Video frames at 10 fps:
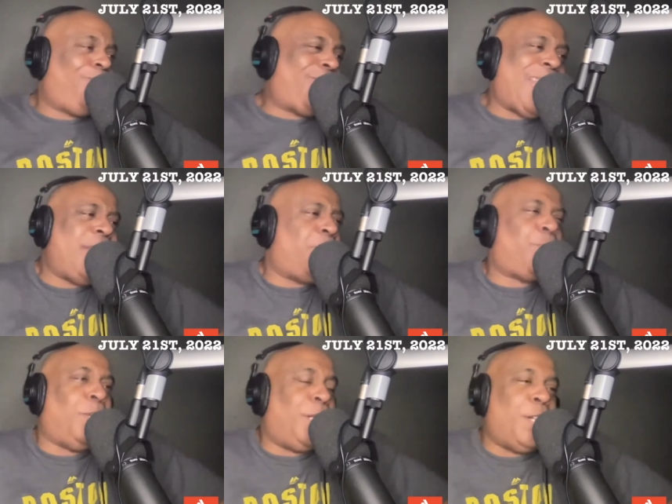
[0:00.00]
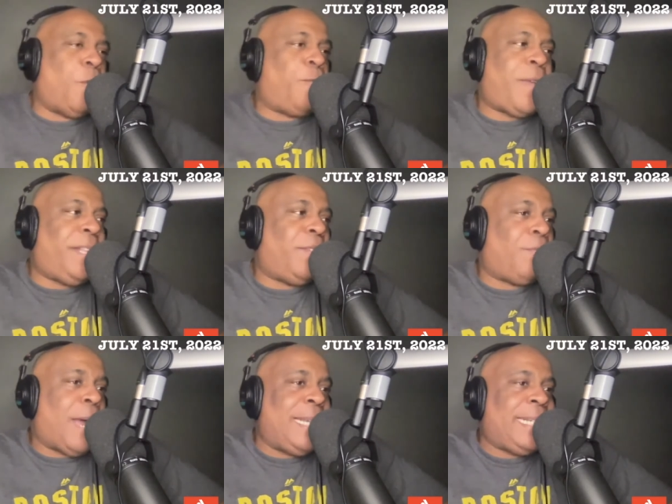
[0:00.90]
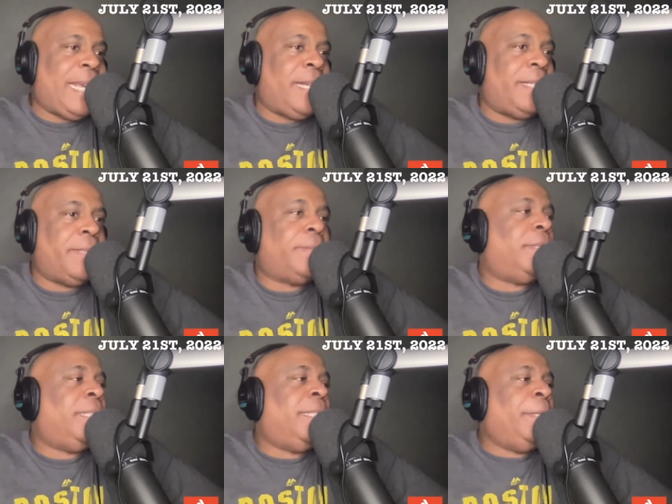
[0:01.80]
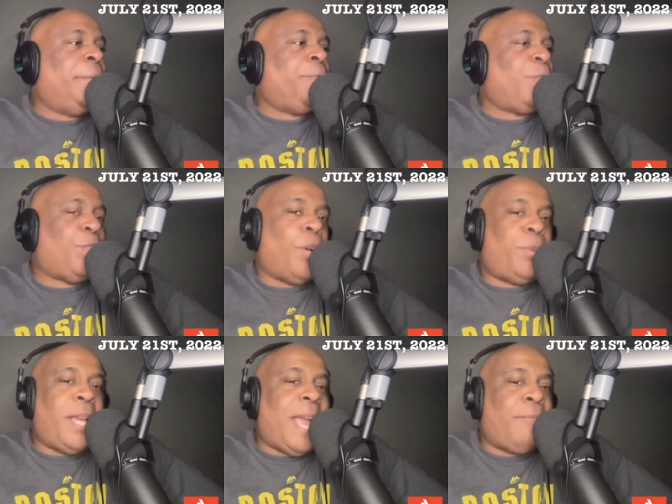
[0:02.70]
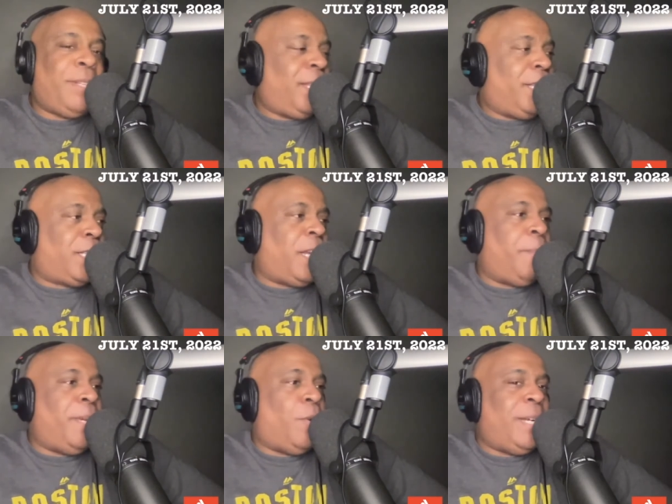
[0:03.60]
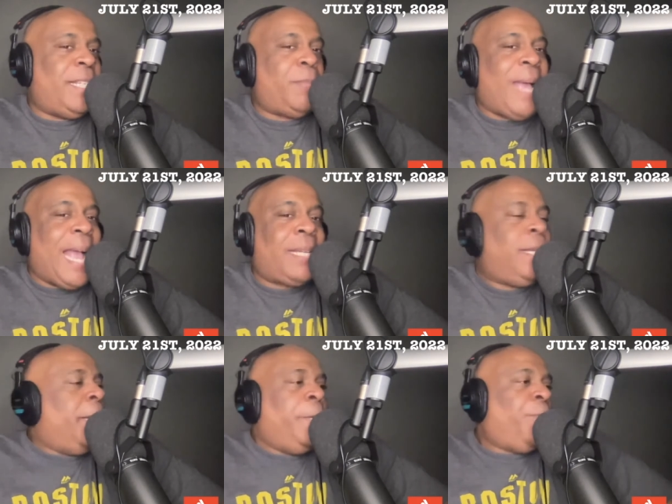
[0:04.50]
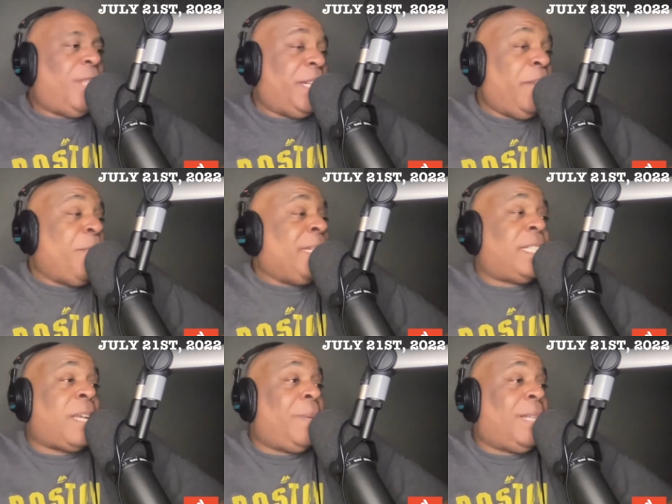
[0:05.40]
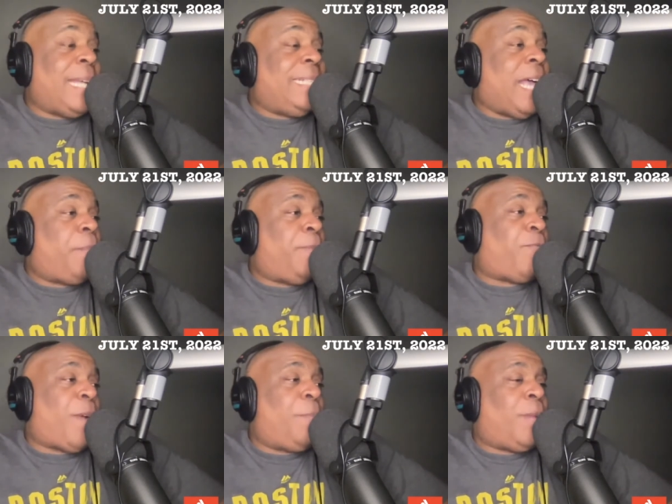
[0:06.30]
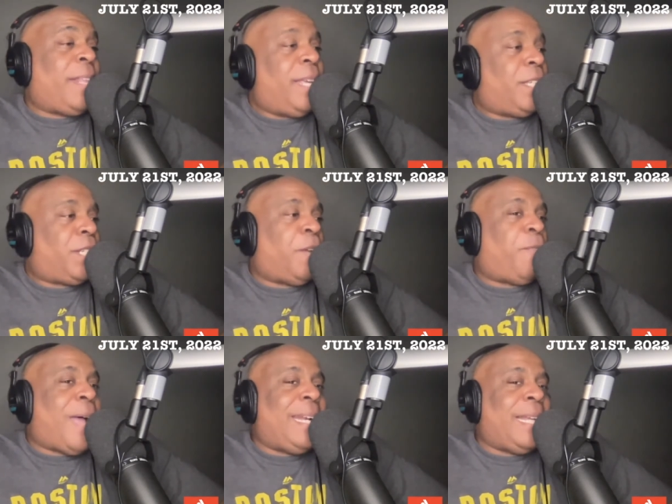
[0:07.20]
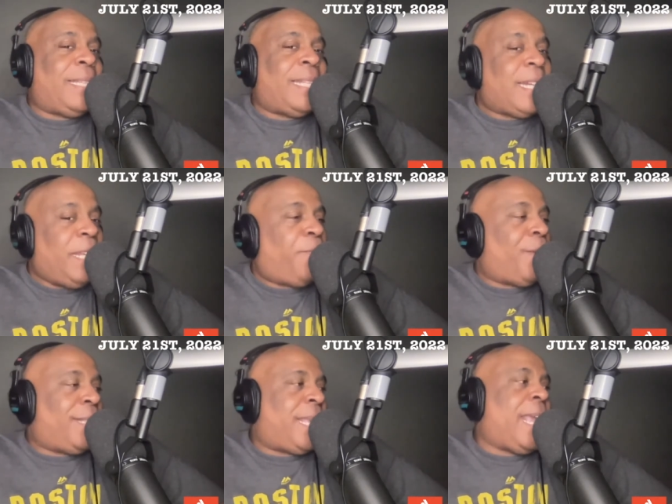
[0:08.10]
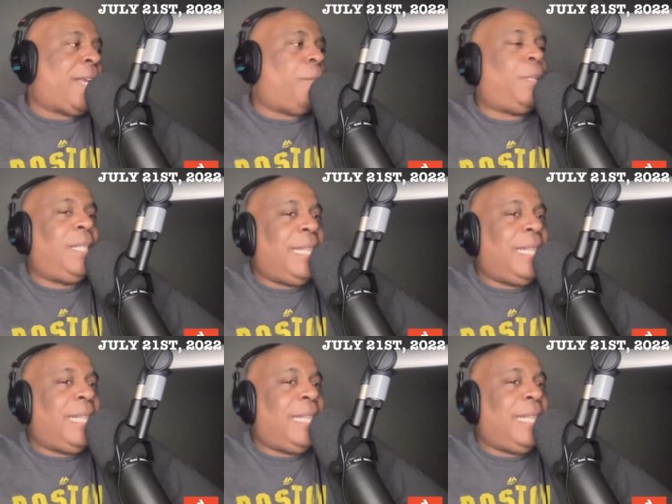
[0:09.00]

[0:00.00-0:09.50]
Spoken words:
there's really no faith in Ryan Tannehill. So everything is going to be on his back. The defense is going to be lights out, but Vrabel, I think, is going to find out that the defense can't completely